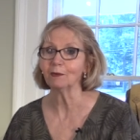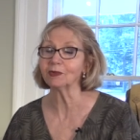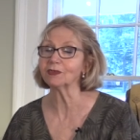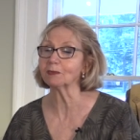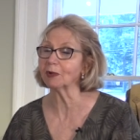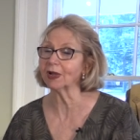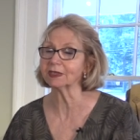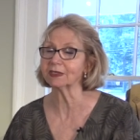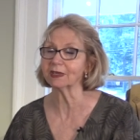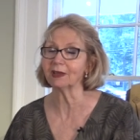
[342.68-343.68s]
which
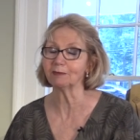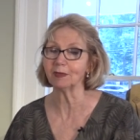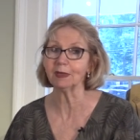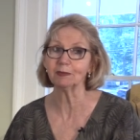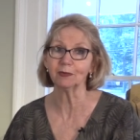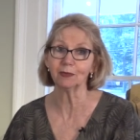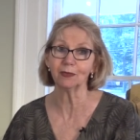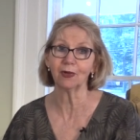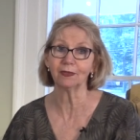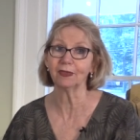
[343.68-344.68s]
surprised a lot of people who
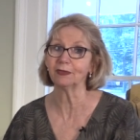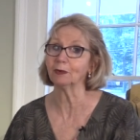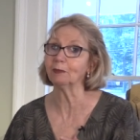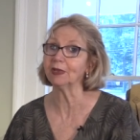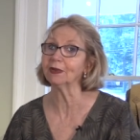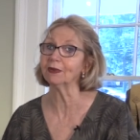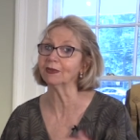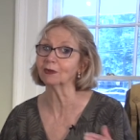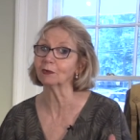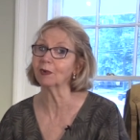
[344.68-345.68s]
thought that their beer
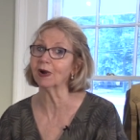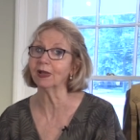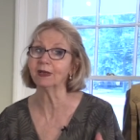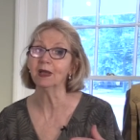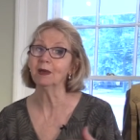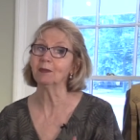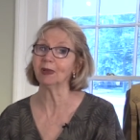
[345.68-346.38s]
and their wine